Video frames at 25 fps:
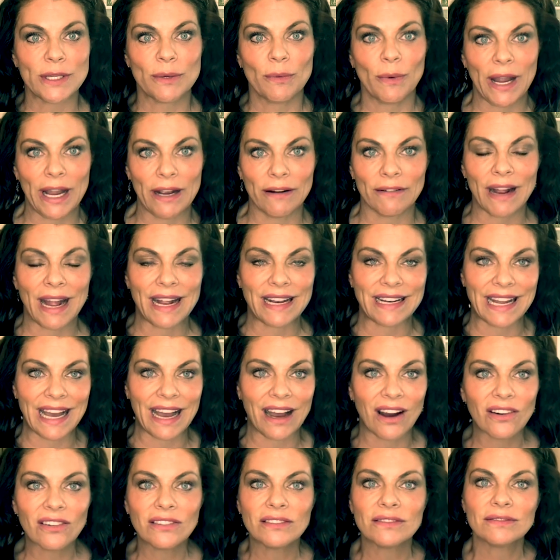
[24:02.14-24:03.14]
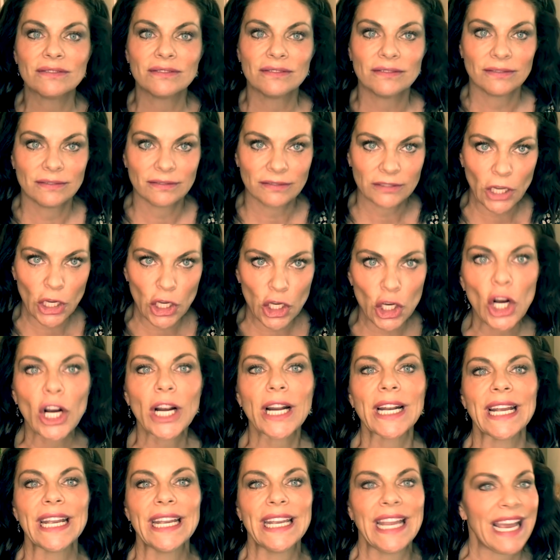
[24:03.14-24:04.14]
weight right now, you're
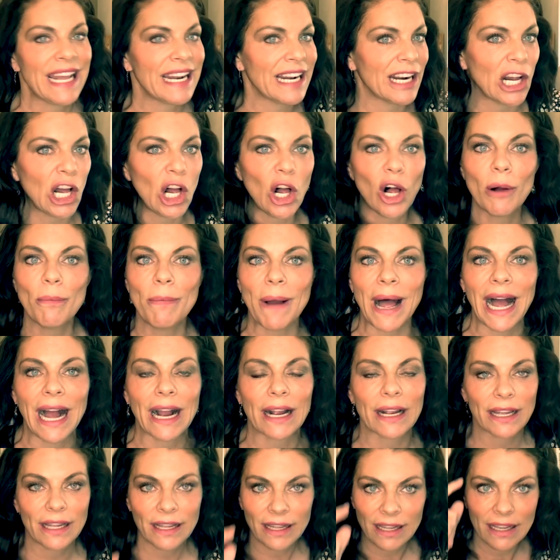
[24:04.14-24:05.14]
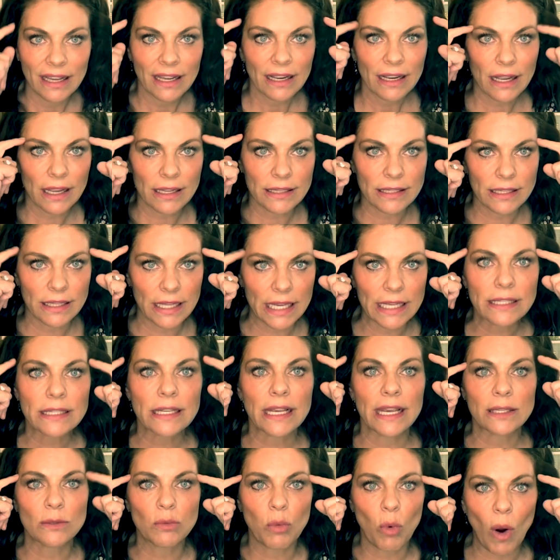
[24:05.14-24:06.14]
going to gain it all back, because this
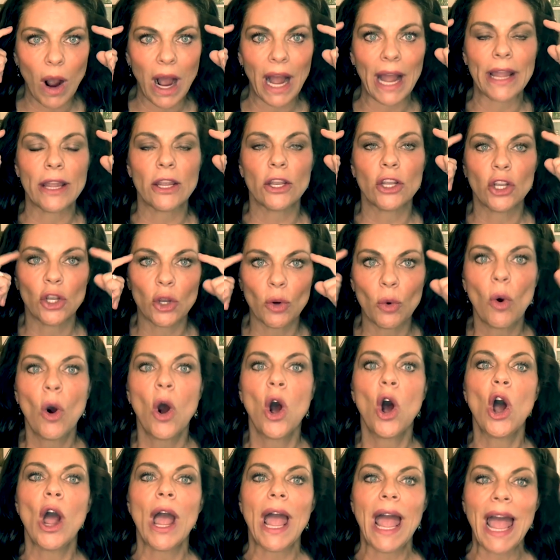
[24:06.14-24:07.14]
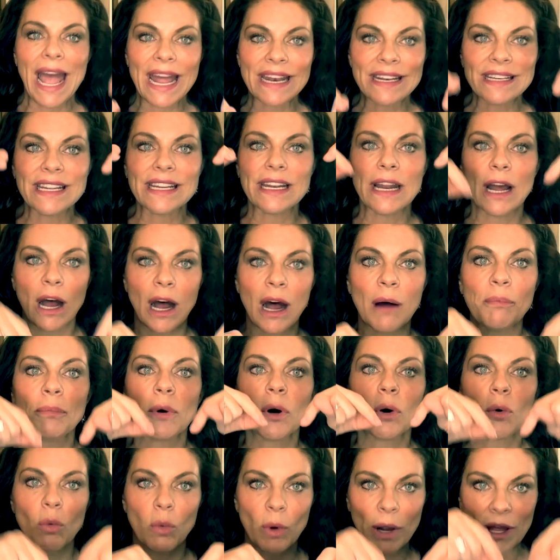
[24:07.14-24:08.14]
is why you ended up
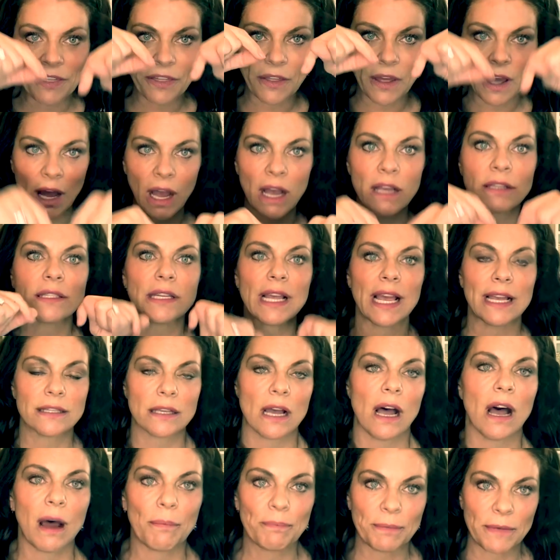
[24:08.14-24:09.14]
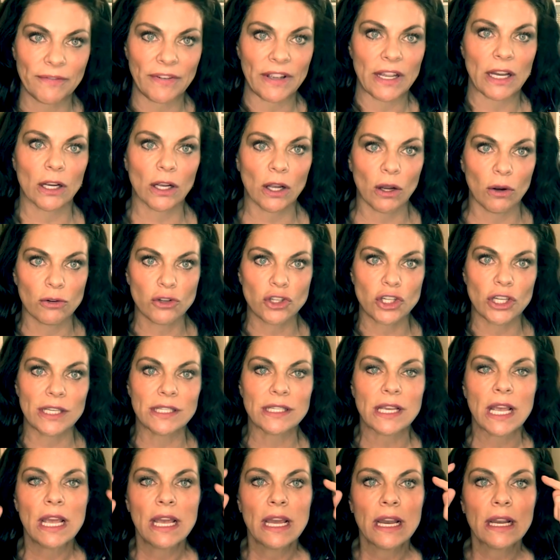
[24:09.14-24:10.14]
with us as Optavia coaches,
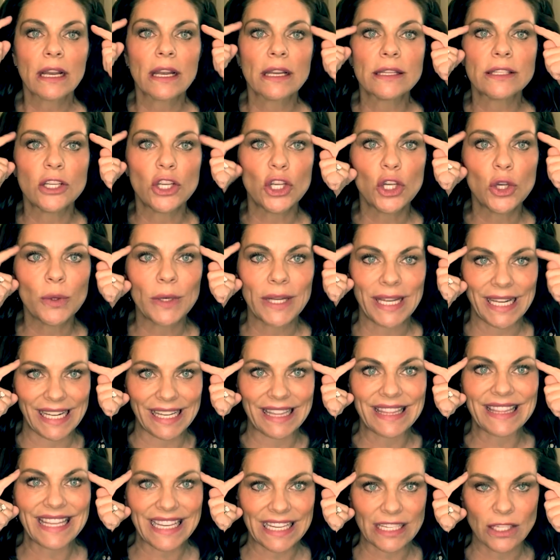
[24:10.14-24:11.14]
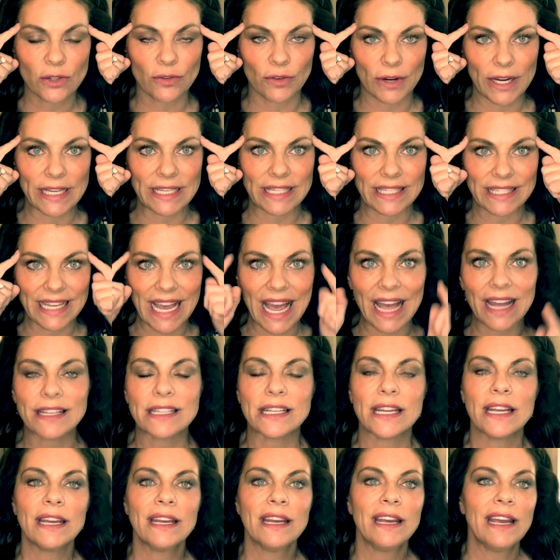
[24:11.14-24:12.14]
because you needed this reset,
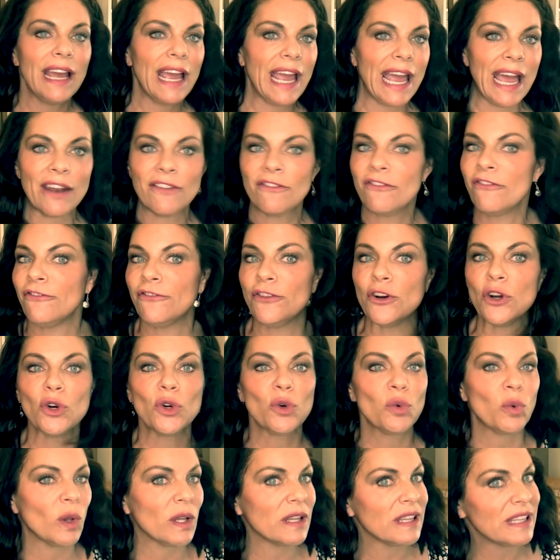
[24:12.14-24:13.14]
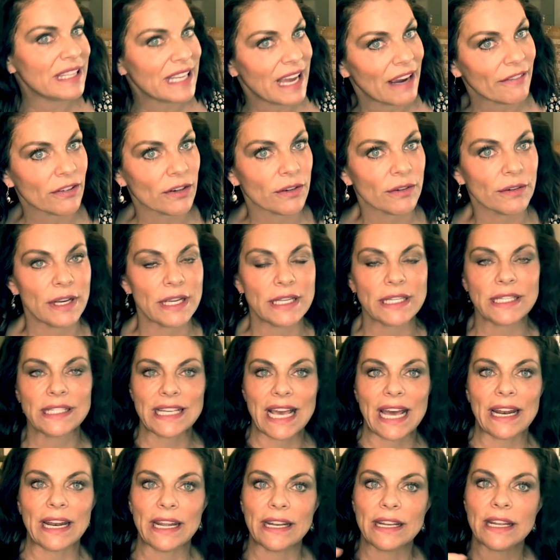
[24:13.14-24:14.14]
and food will never
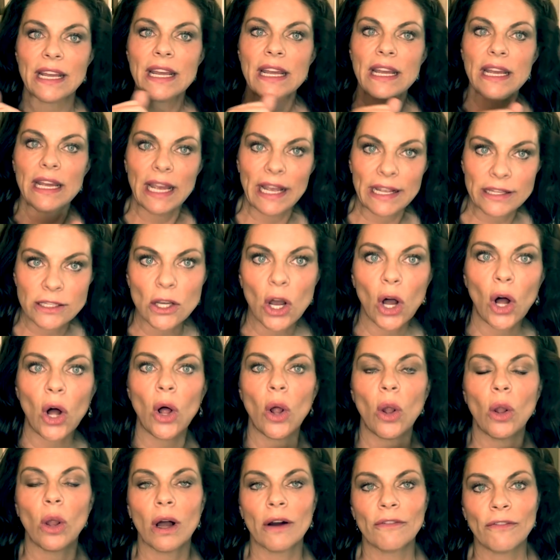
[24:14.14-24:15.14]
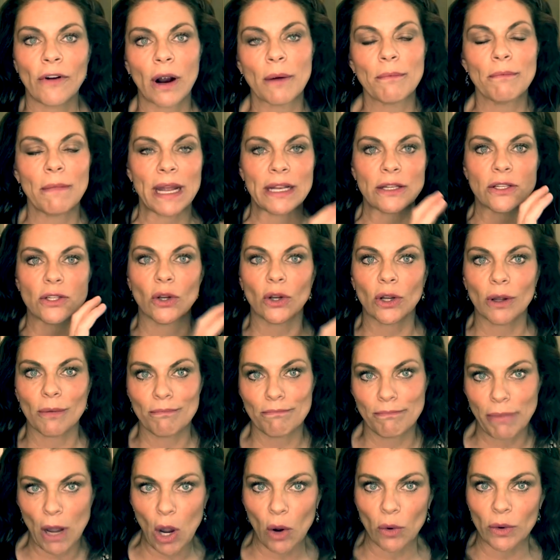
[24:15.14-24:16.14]
reset it. It's all of our mental
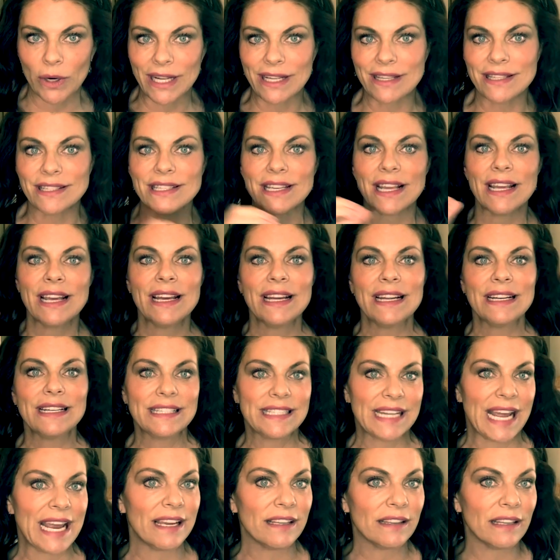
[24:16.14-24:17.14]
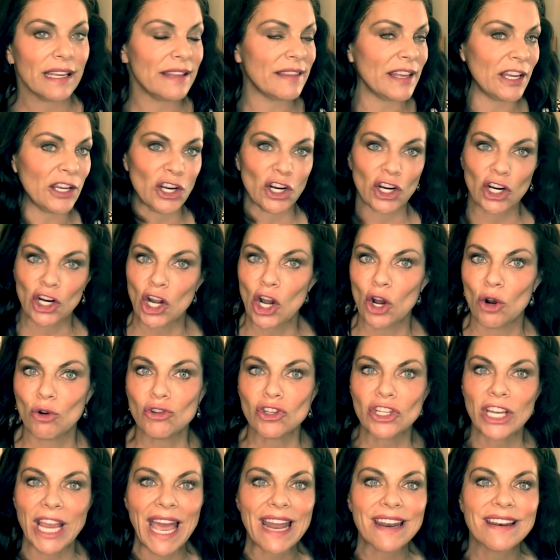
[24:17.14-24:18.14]
components daily that your
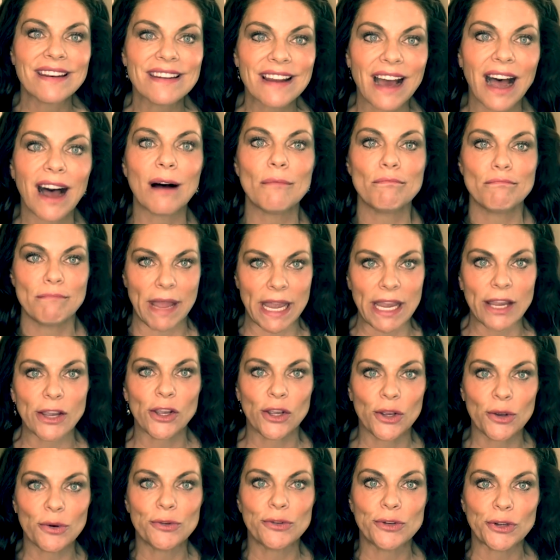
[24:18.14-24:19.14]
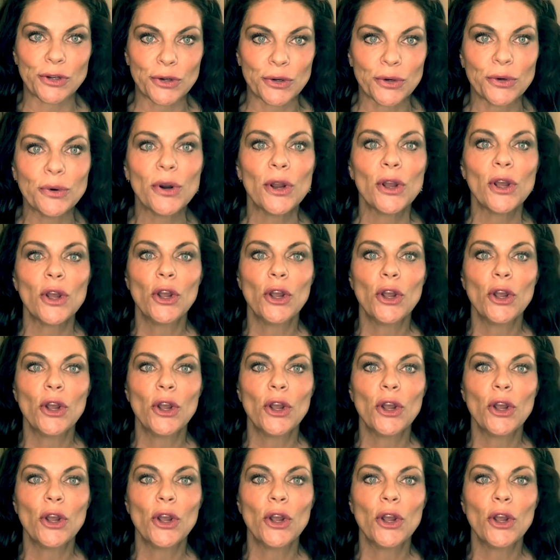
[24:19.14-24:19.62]
coach cannot make you do.